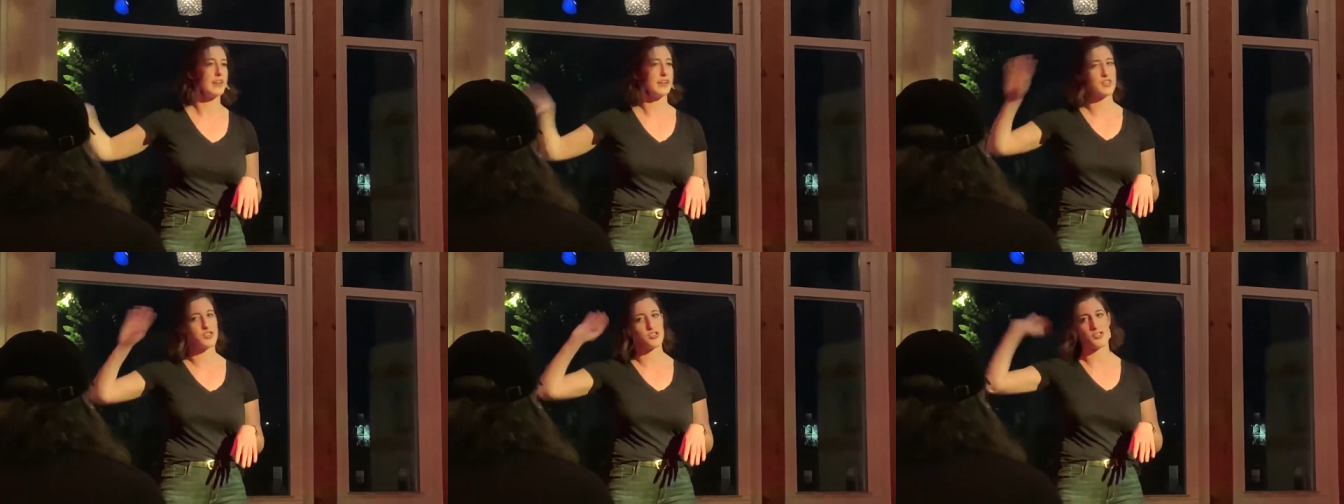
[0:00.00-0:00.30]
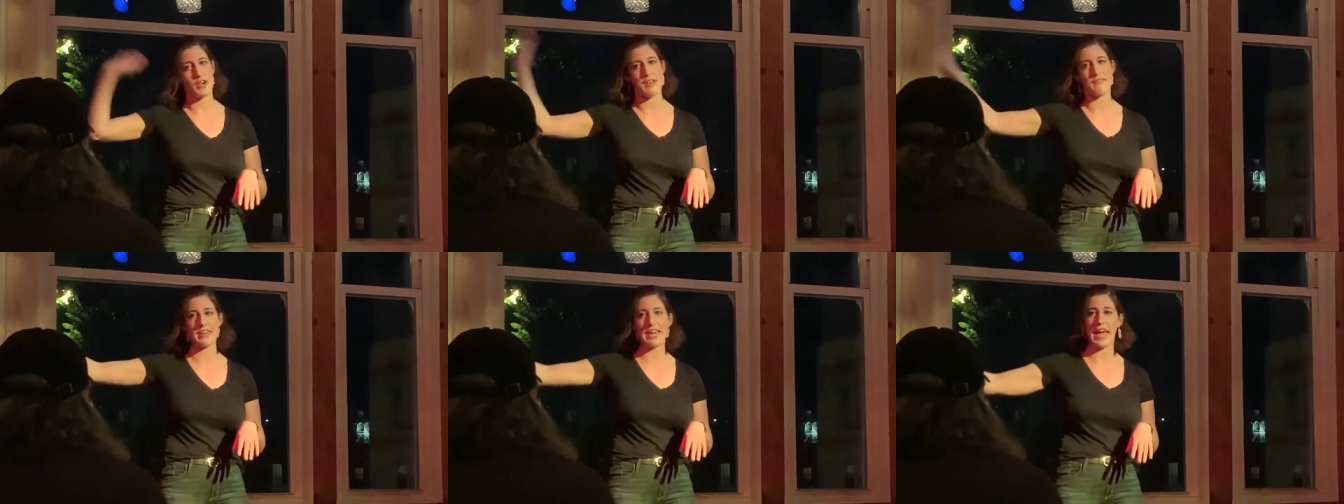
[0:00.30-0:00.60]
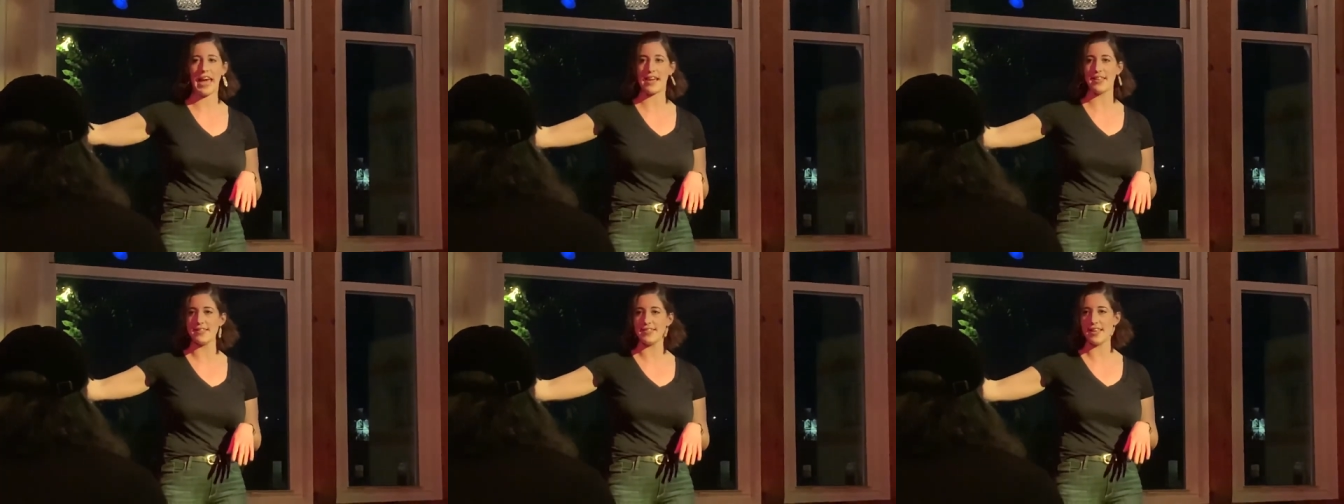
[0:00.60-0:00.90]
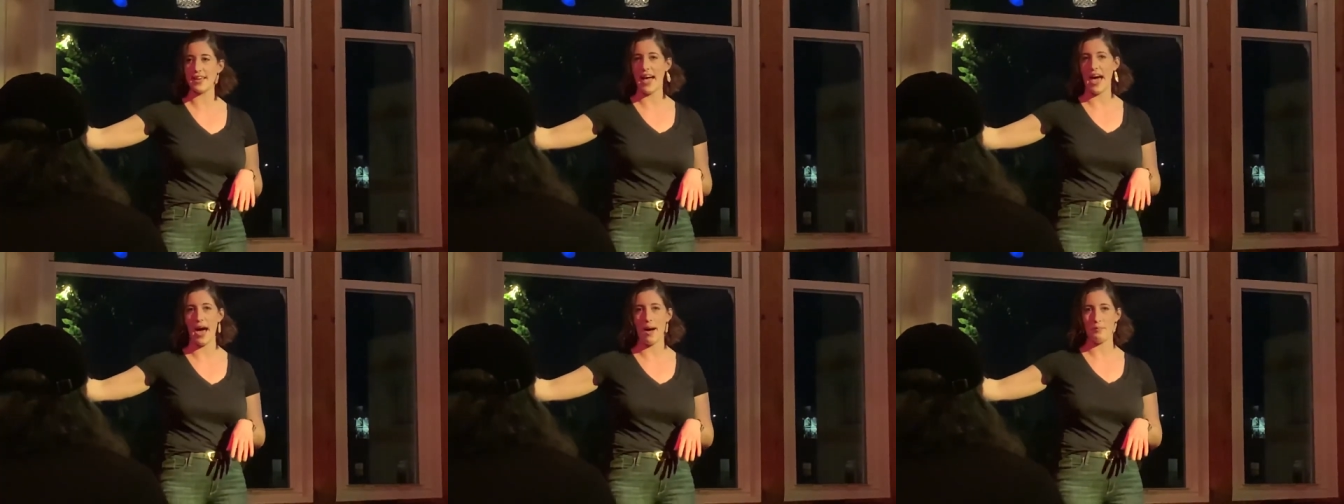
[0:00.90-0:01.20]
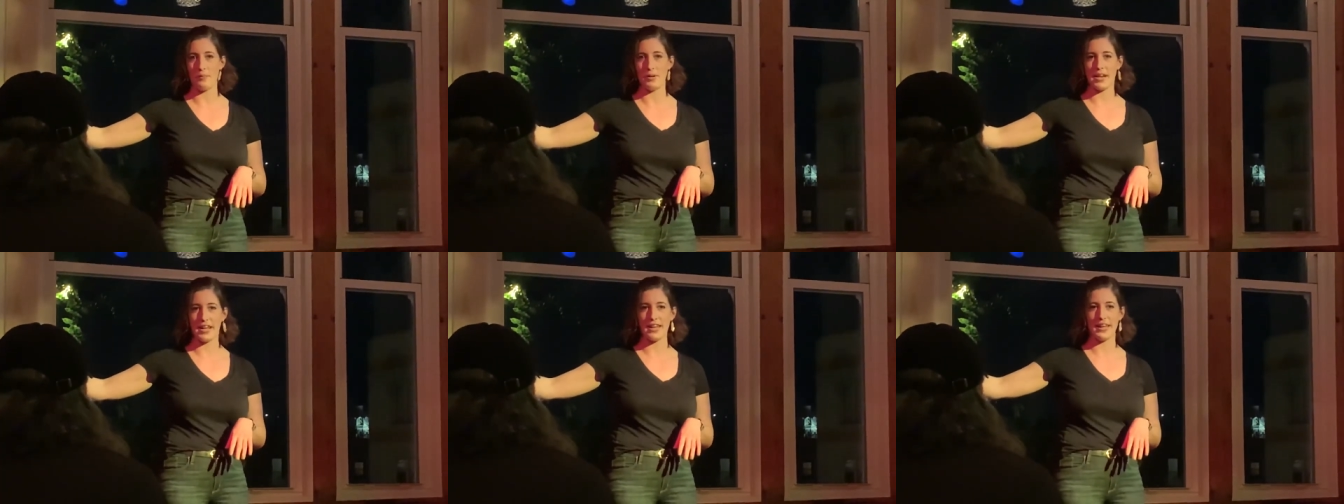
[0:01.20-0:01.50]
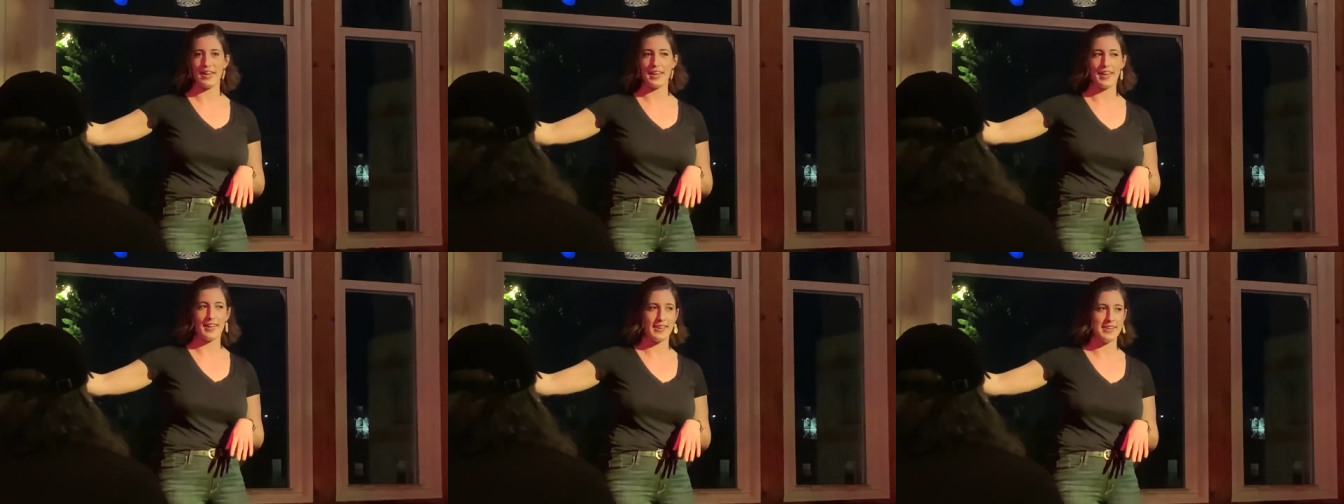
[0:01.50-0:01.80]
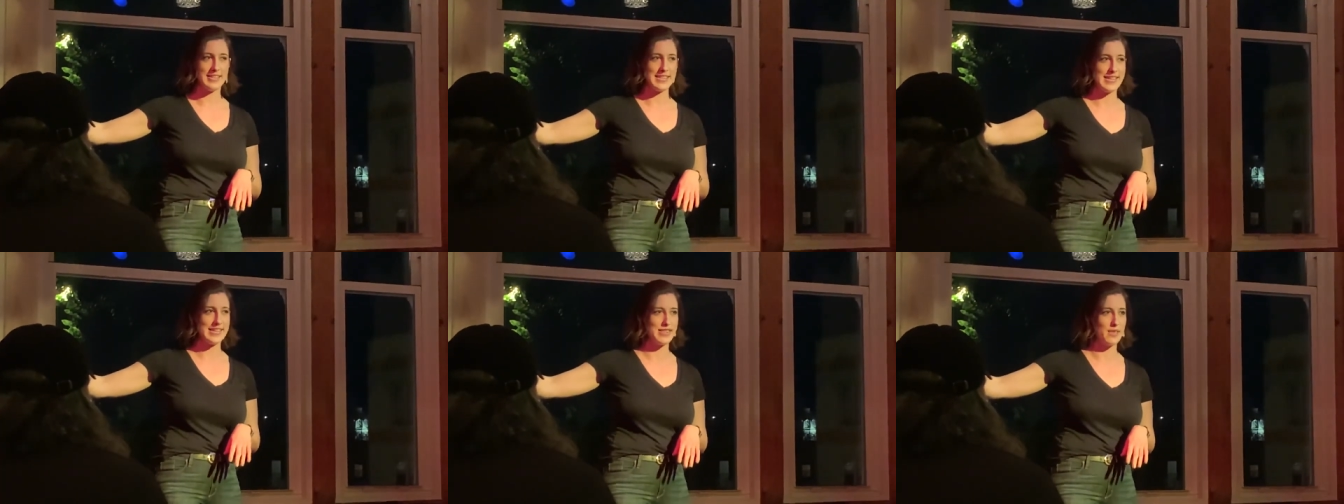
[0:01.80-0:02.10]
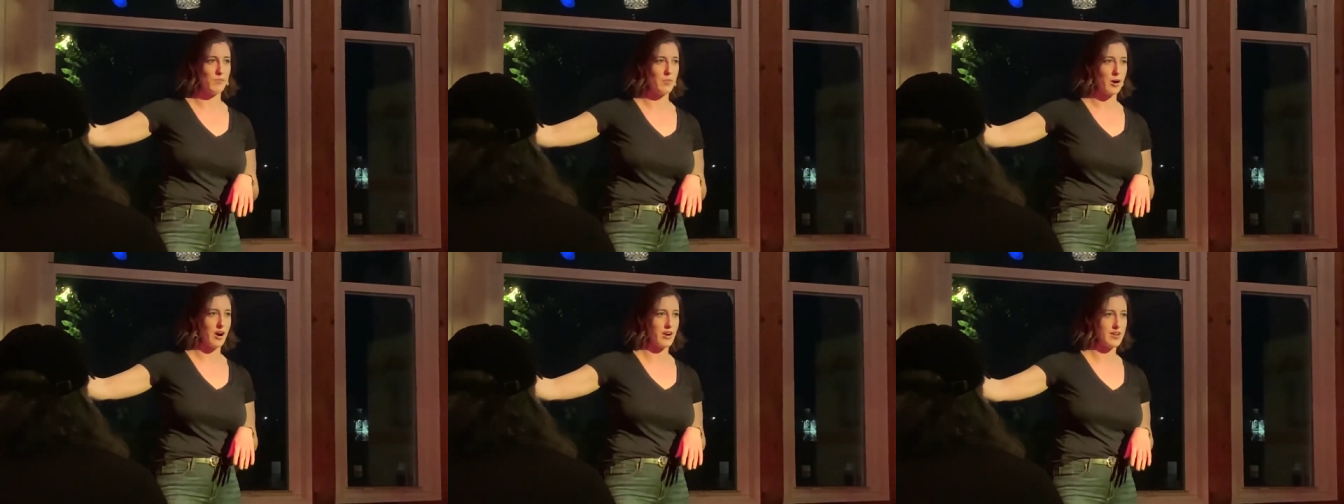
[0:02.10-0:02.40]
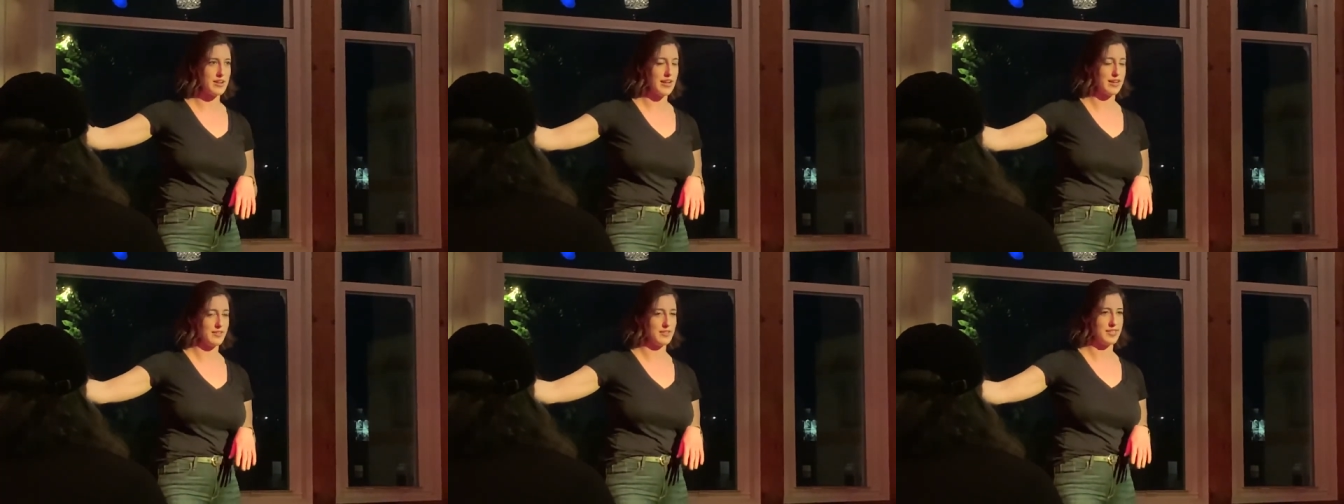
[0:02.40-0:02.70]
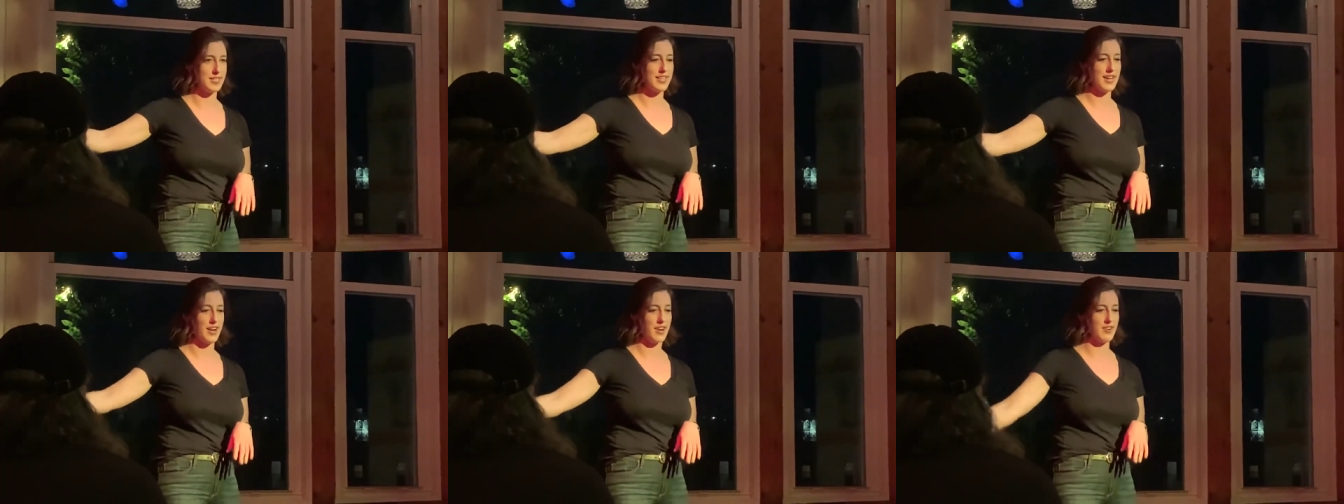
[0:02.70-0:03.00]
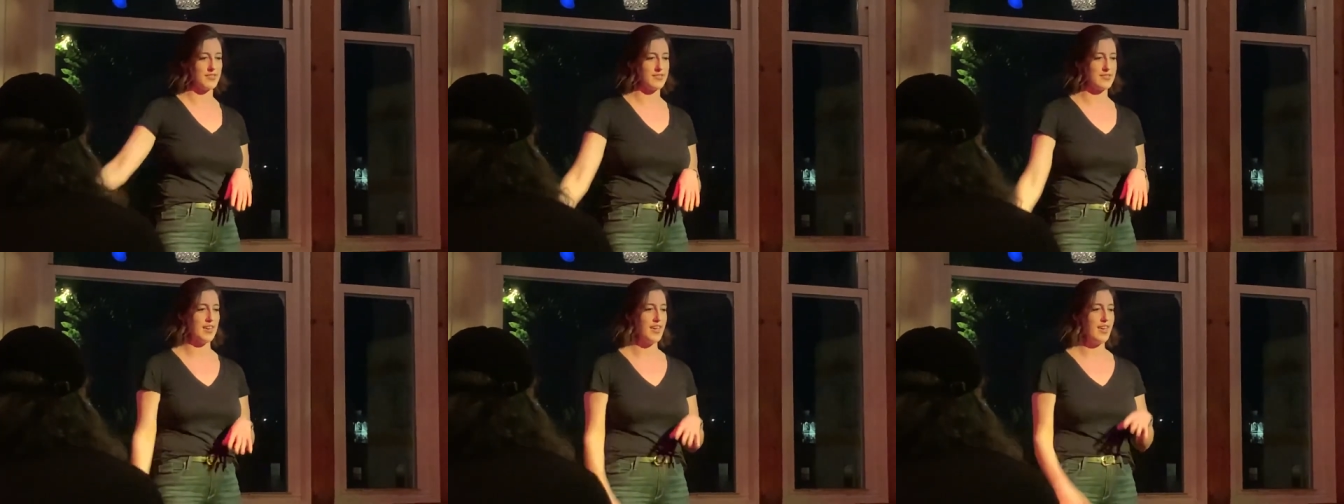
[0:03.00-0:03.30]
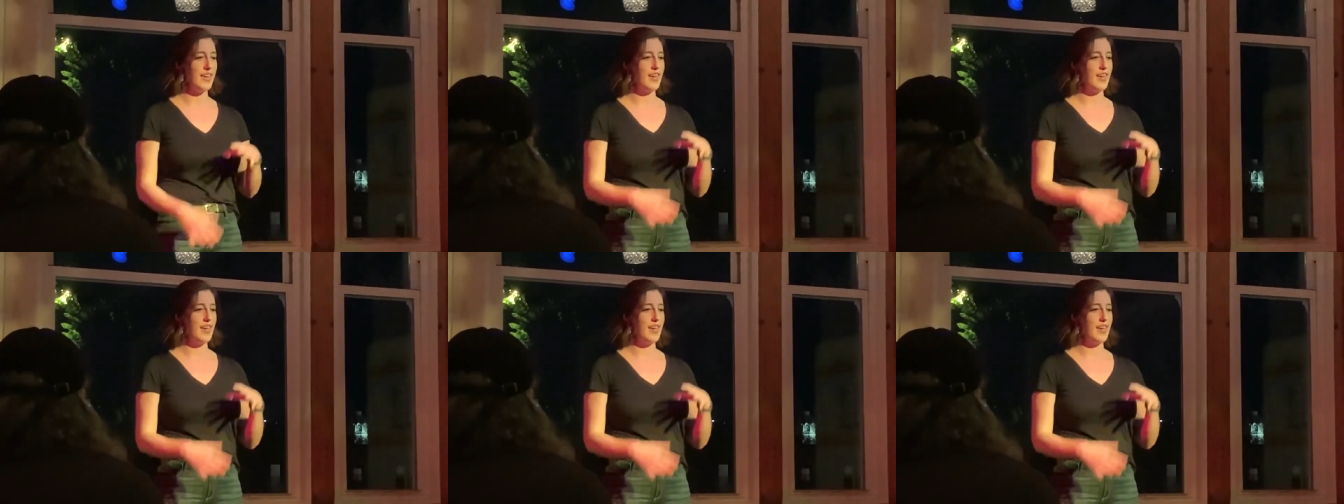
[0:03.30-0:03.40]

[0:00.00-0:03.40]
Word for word: extravaganza happening in the bar downstairs.